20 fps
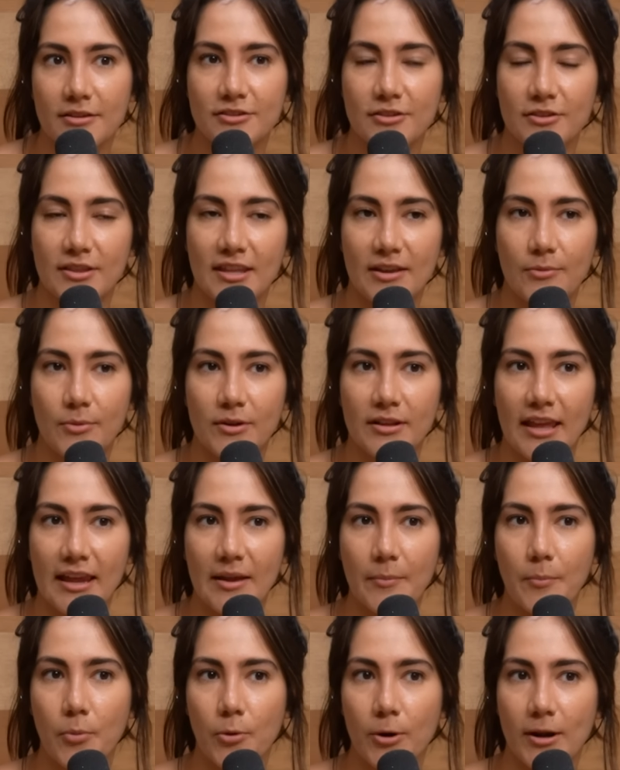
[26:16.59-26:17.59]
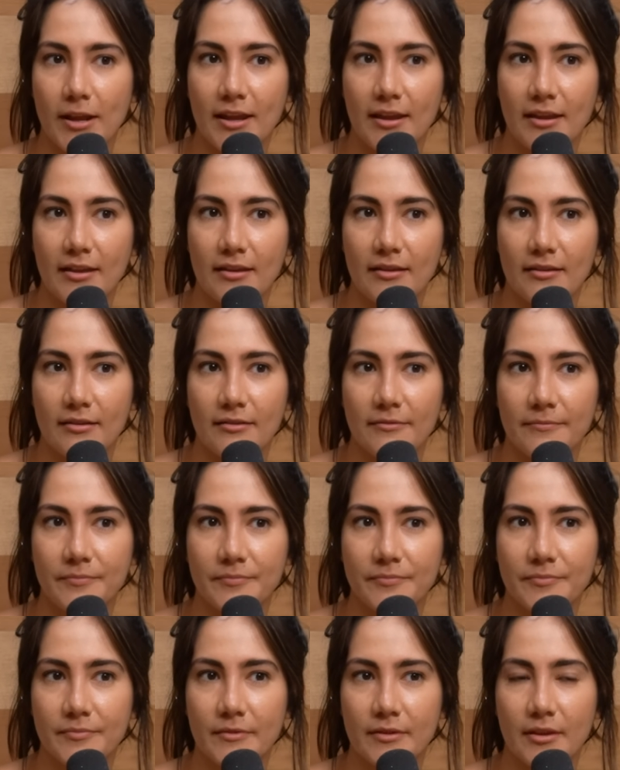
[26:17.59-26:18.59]
so they would like bring
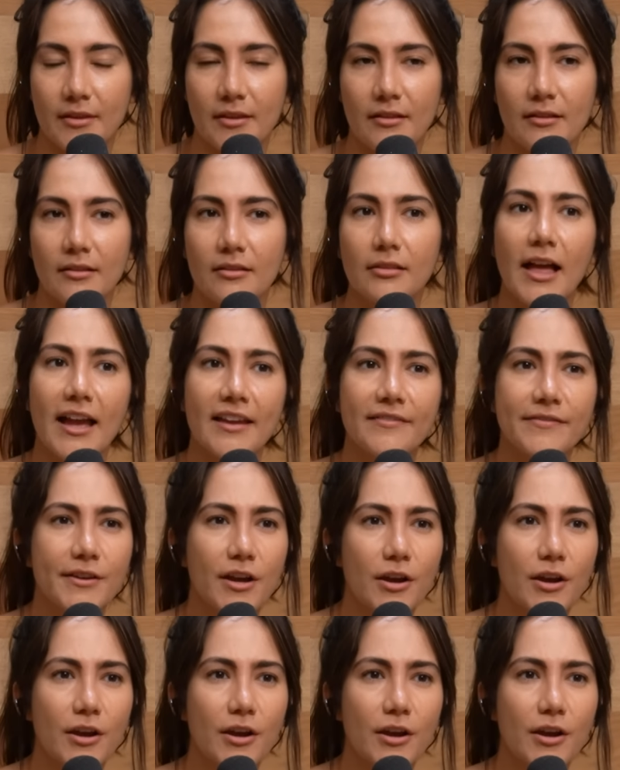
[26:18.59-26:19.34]
life